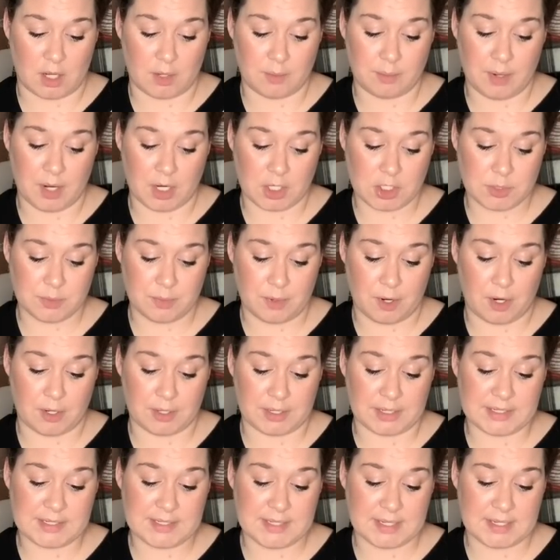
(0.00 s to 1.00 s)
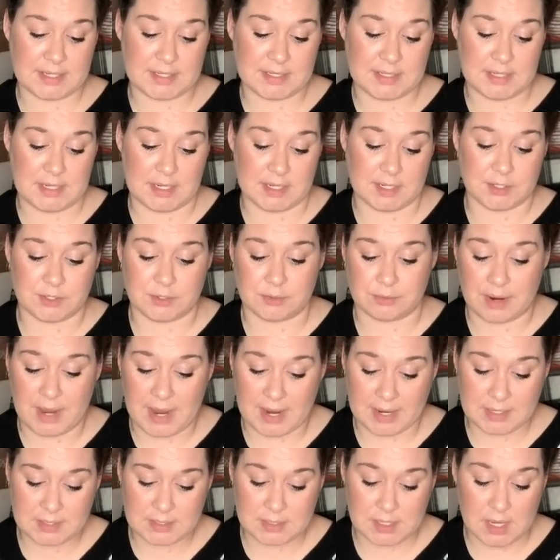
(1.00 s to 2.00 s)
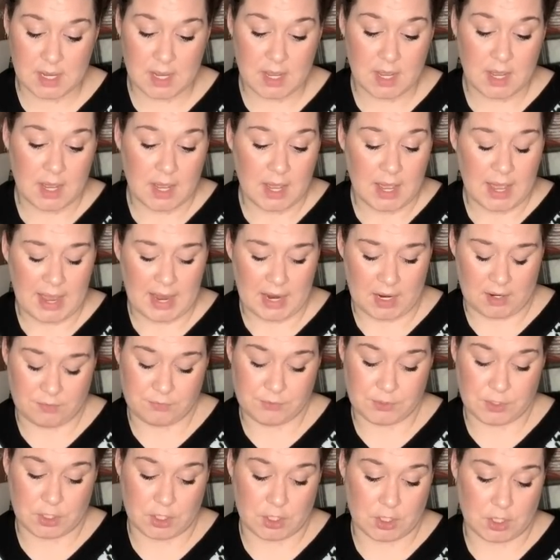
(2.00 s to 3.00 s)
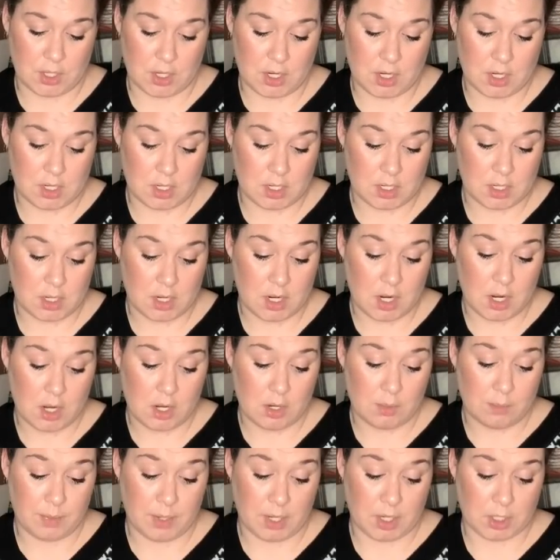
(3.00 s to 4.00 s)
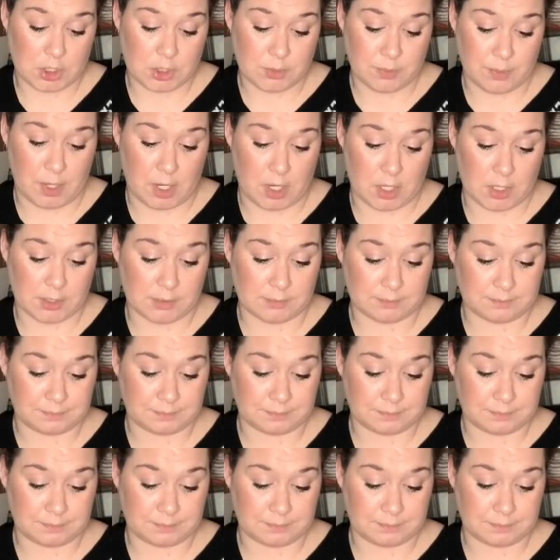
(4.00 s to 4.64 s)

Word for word: Poshmark, 60 in direct after Poshmark